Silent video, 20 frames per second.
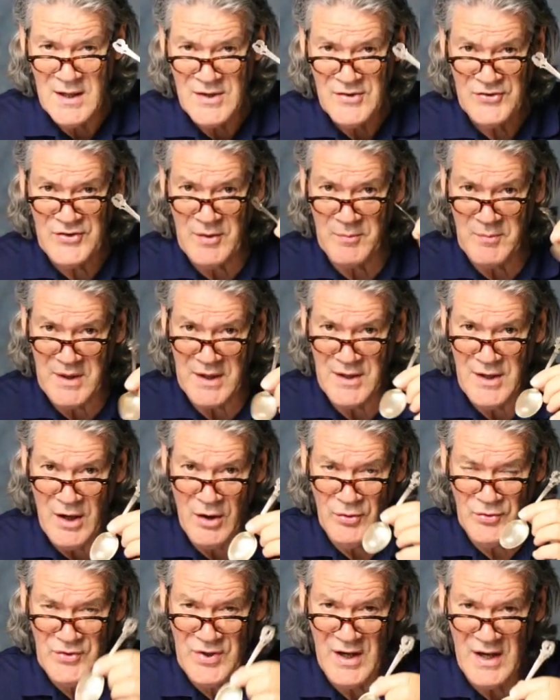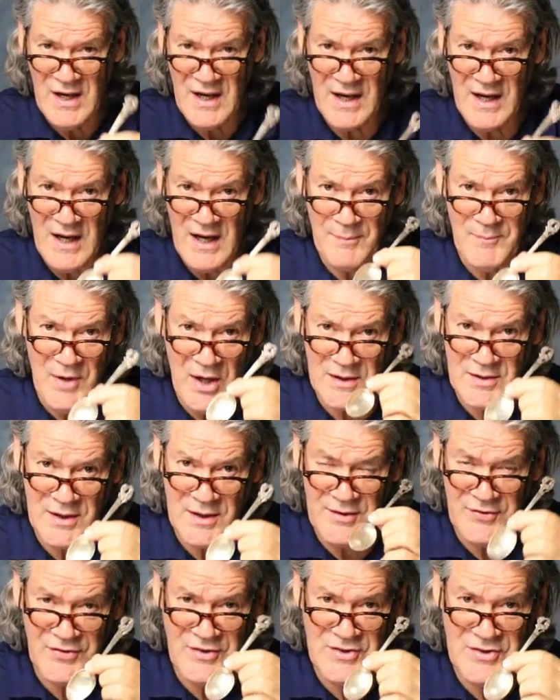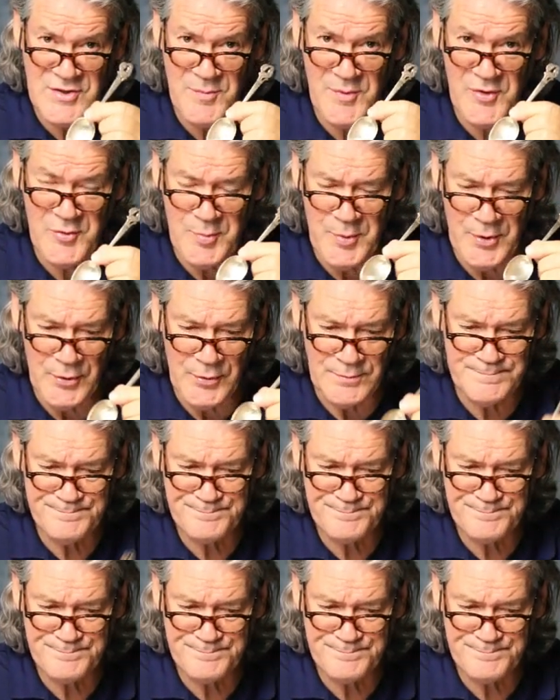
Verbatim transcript: send me a note, and I'm not going to send you a spoon.